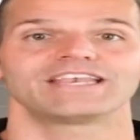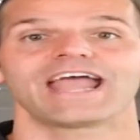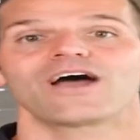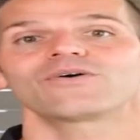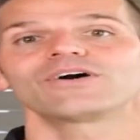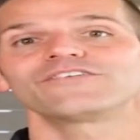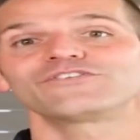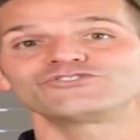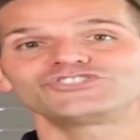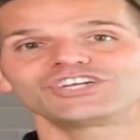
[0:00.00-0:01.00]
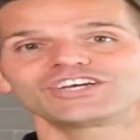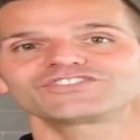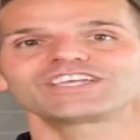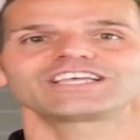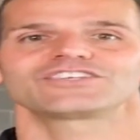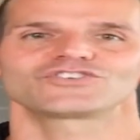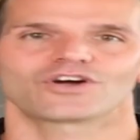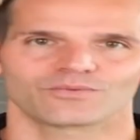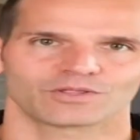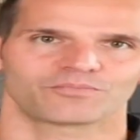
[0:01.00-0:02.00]
Now, if you're just getting
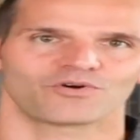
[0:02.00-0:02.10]
started with a